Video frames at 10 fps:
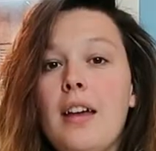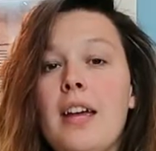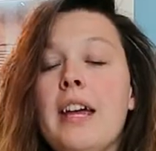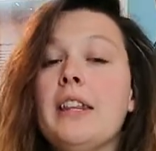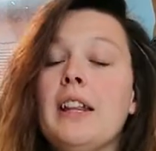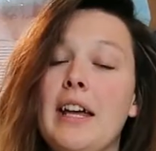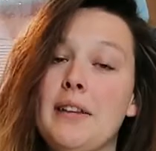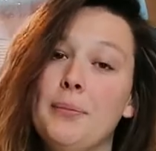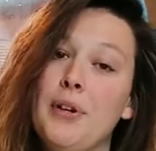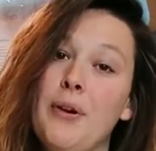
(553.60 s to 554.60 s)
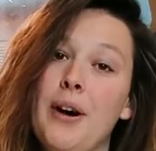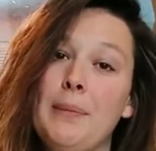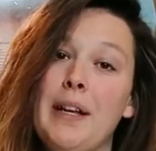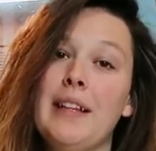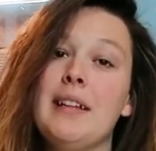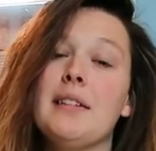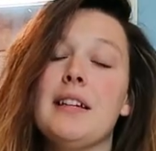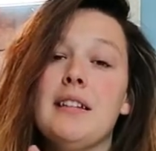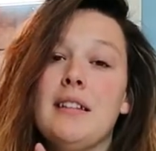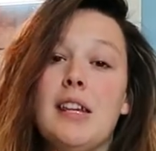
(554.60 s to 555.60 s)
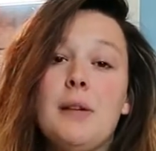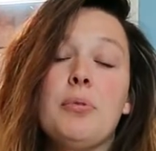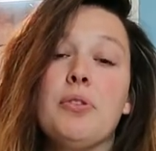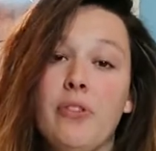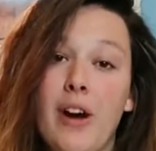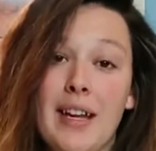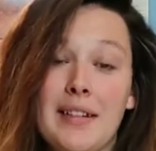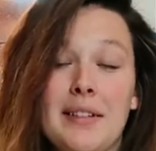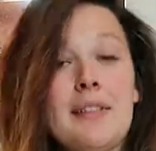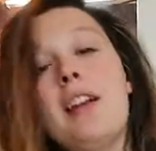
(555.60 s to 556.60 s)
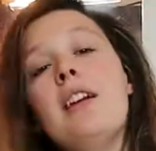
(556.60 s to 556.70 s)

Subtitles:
And the last pro on my list is the price.